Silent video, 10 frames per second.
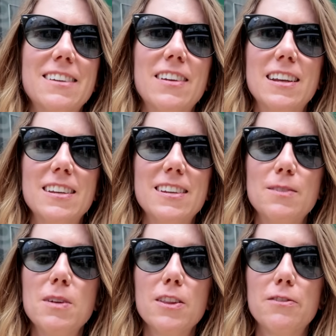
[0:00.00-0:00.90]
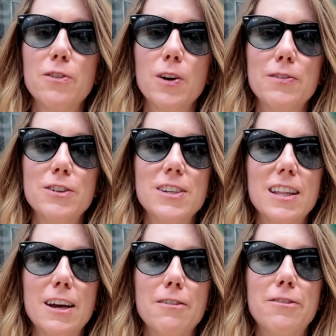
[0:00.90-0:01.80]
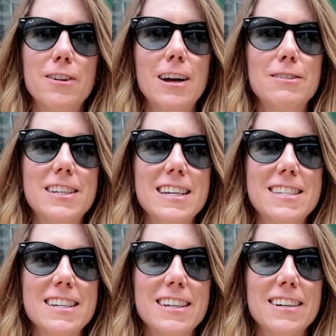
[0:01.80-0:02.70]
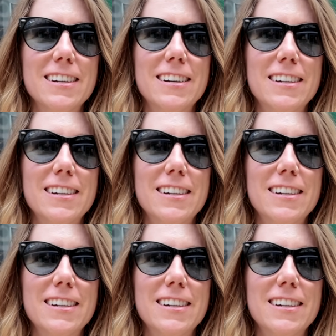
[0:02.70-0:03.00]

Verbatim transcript: Okay. And you'd be on the floor if you did like a full out tasting here.